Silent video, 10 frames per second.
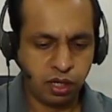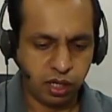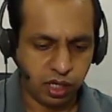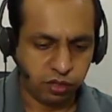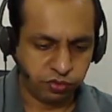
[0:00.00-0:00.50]

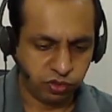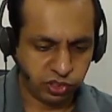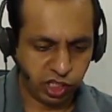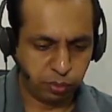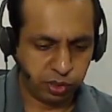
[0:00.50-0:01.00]
and of course
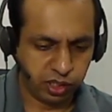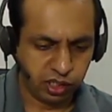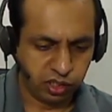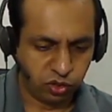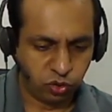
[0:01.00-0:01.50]
there will be a
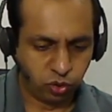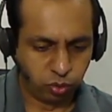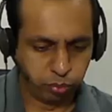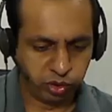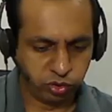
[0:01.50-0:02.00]
load
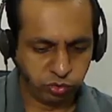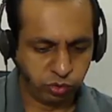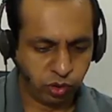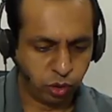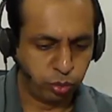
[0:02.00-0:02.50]
because we
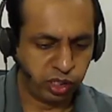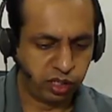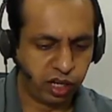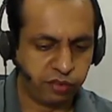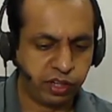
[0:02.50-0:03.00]
want to be
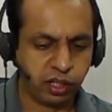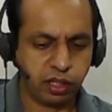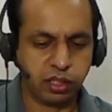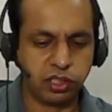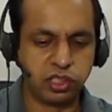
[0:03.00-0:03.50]
driving
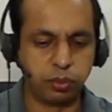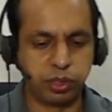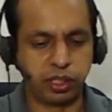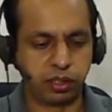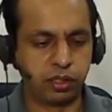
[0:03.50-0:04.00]

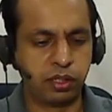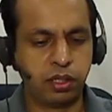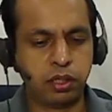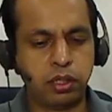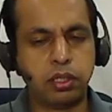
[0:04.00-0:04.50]
something.
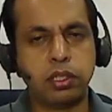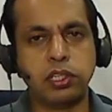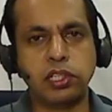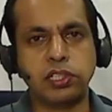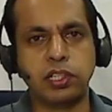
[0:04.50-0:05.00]
This
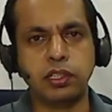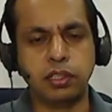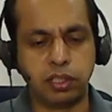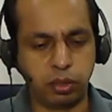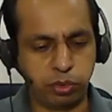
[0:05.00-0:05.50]
is the
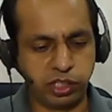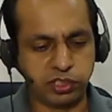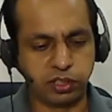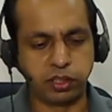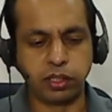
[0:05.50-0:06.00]
complete
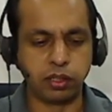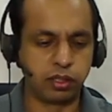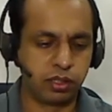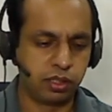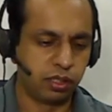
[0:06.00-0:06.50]
circuit.
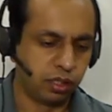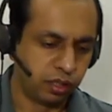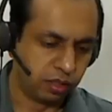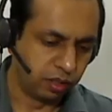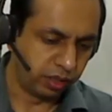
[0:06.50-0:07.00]

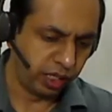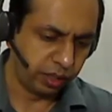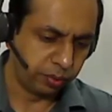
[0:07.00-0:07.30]
Okay,